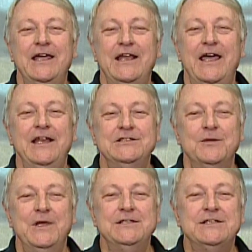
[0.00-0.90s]
and adding
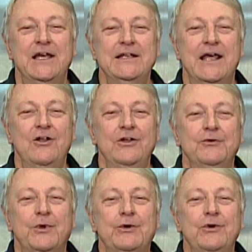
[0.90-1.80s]
some insight not only
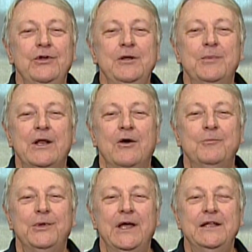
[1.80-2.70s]
on recruiting but on
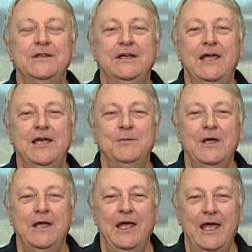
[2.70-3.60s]
playing the game
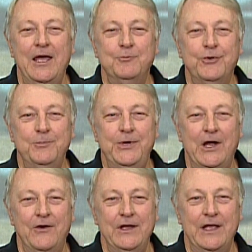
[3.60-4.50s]
and
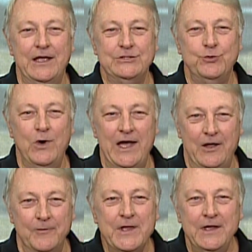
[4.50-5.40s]
preparing as
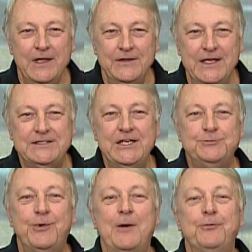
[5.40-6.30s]
well. This
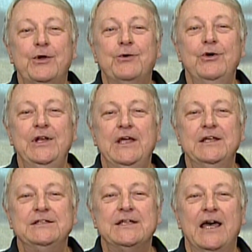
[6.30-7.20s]
is Prep Recruiting
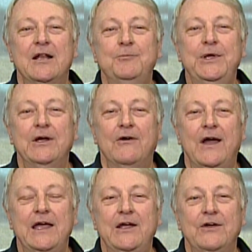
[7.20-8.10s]
Inside, a
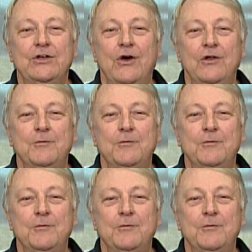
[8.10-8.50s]
PRI here at NOLA